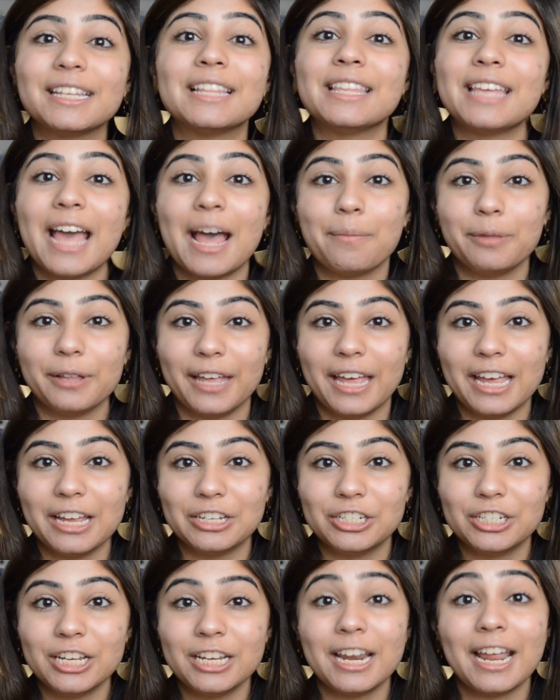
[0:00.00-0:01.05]
in the
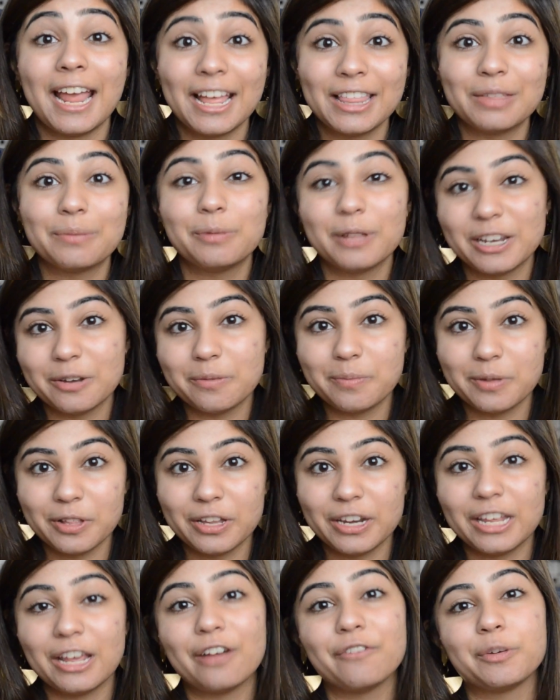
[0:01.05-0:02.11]
application and the
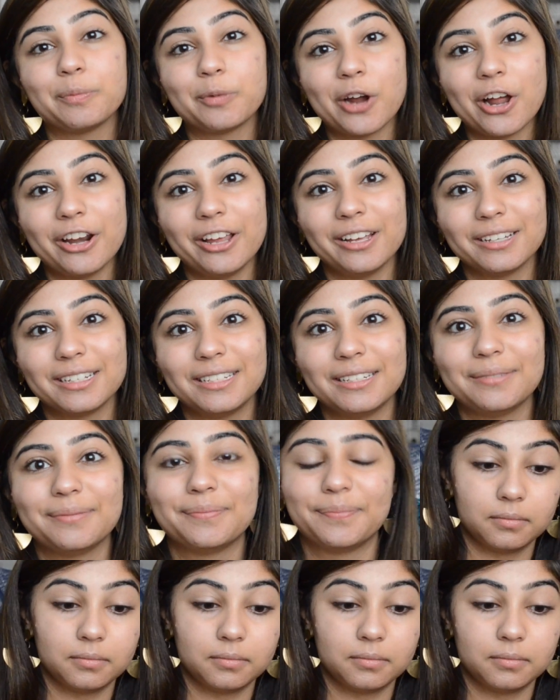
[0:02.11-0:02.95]
blendability of your product.